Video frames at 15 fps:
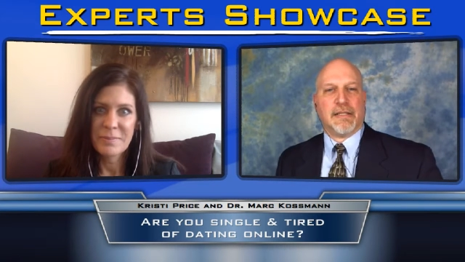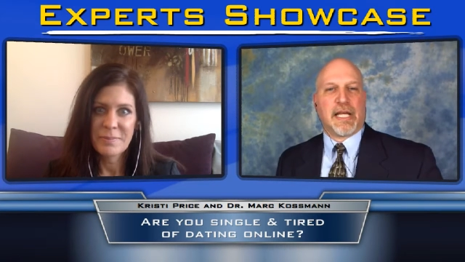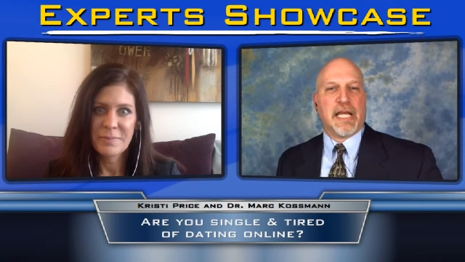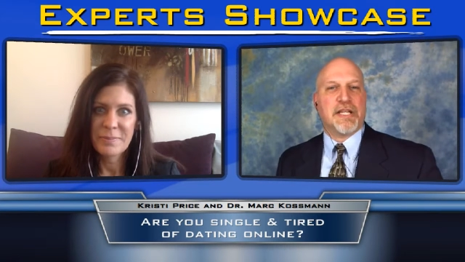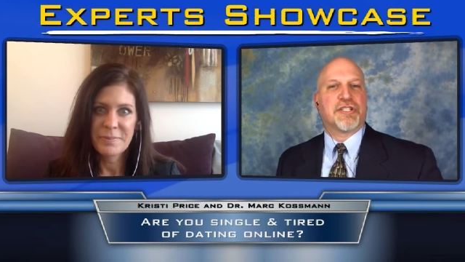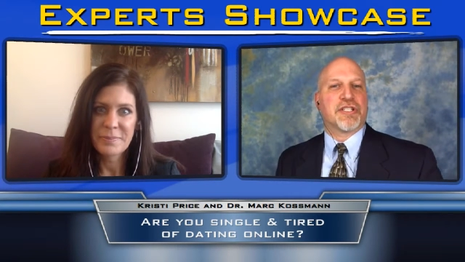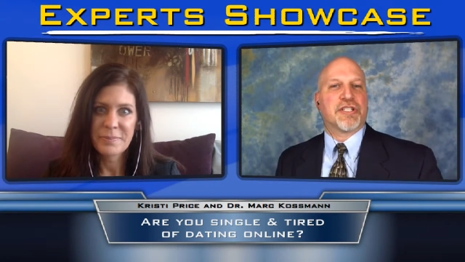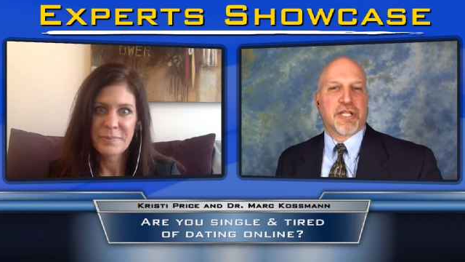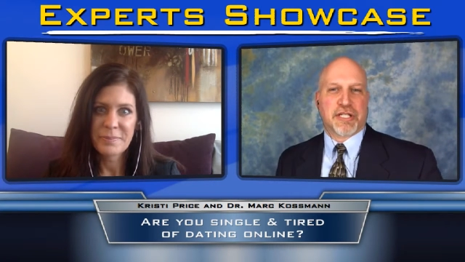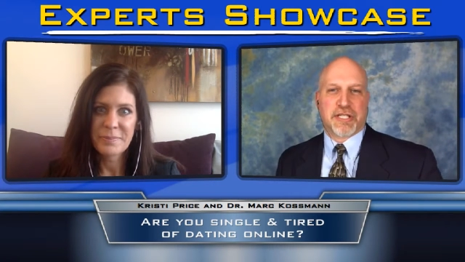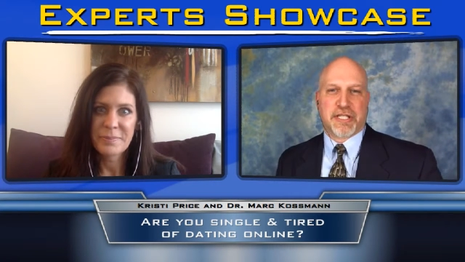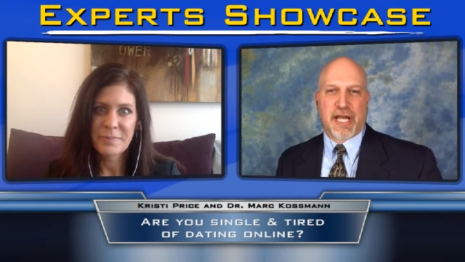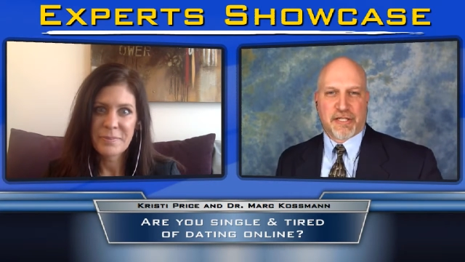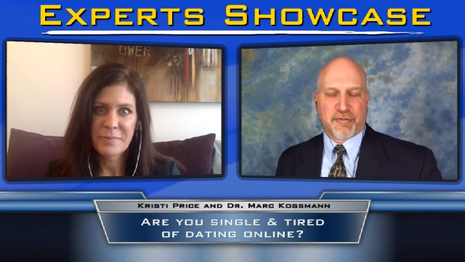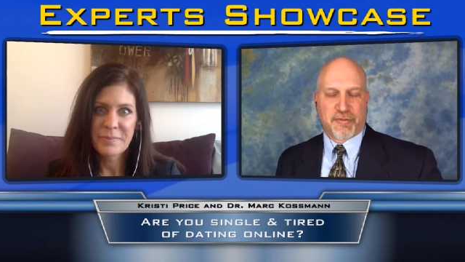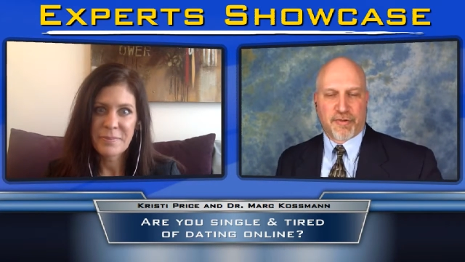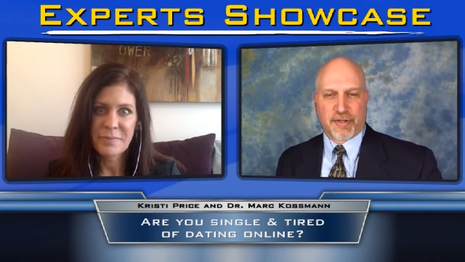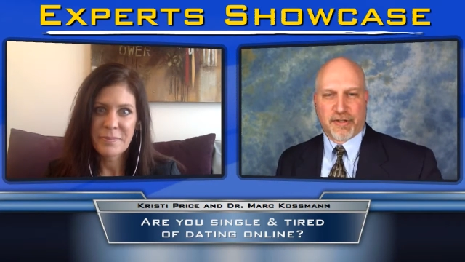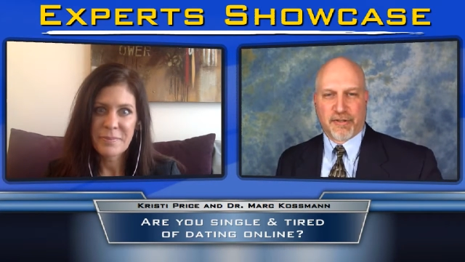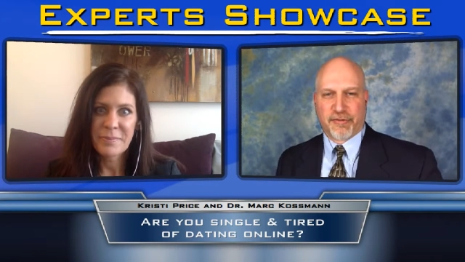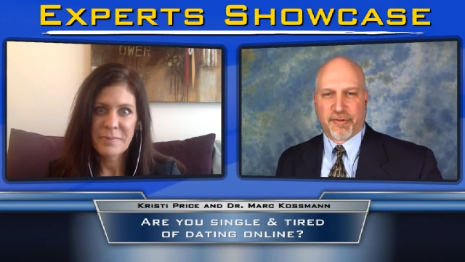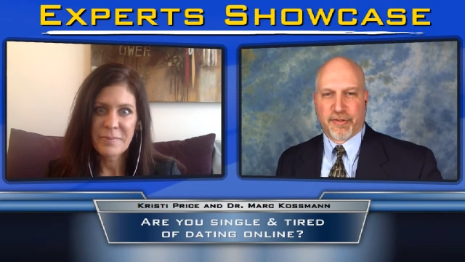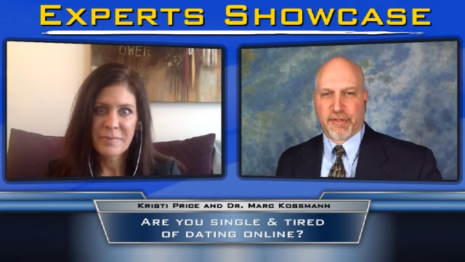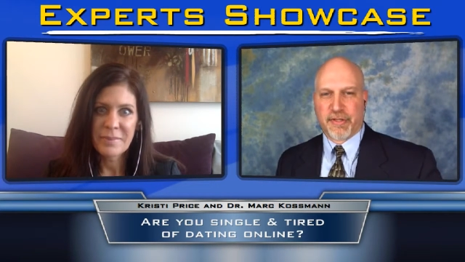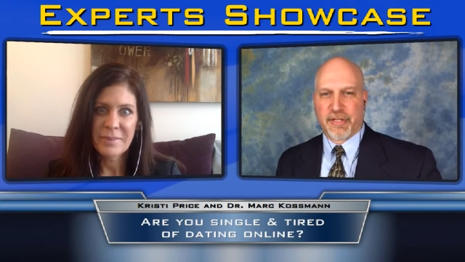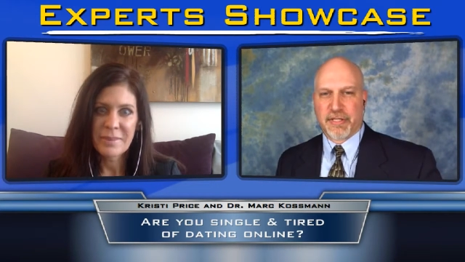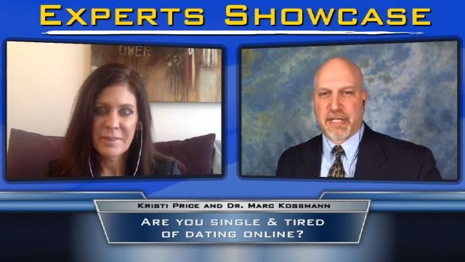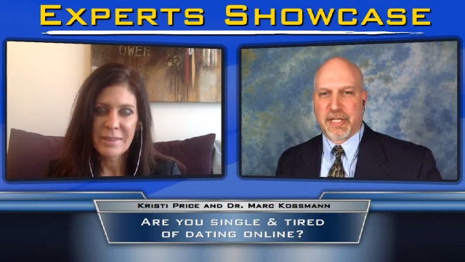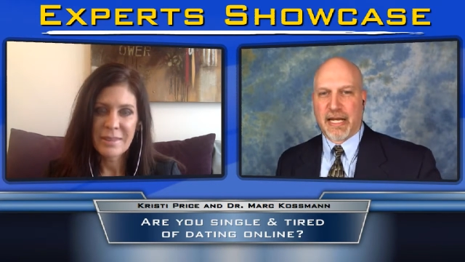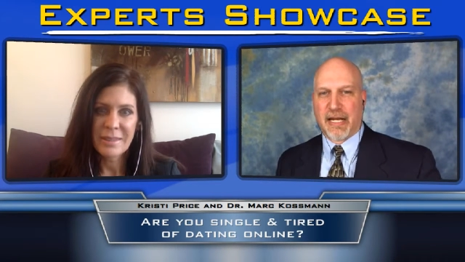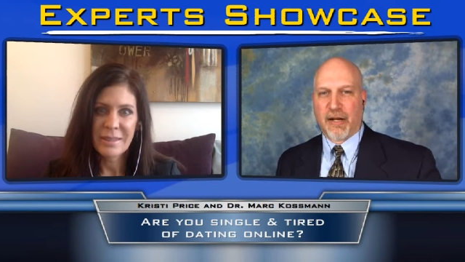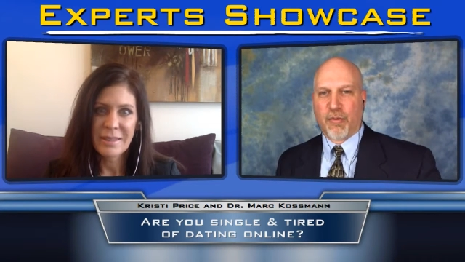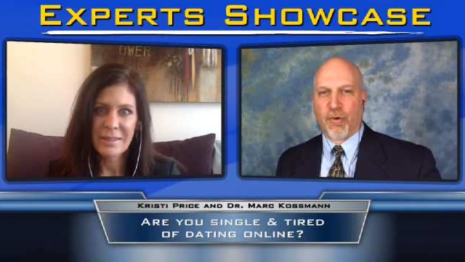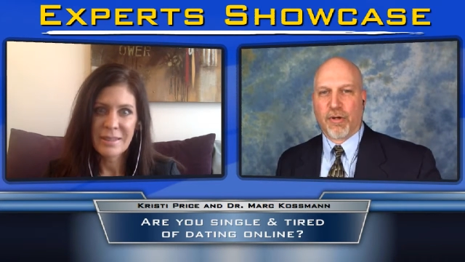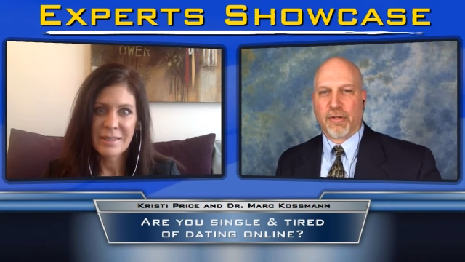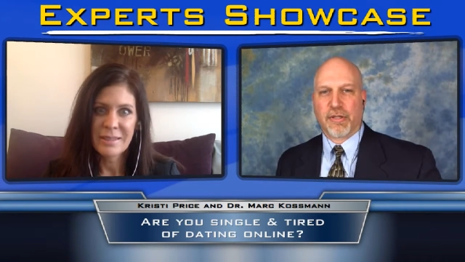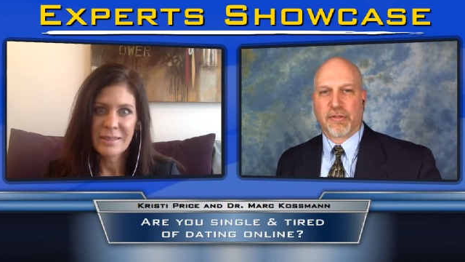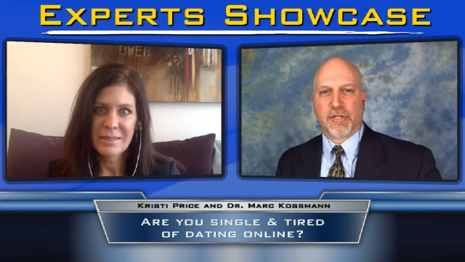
Speaker 1: keys to success for, for this dating world.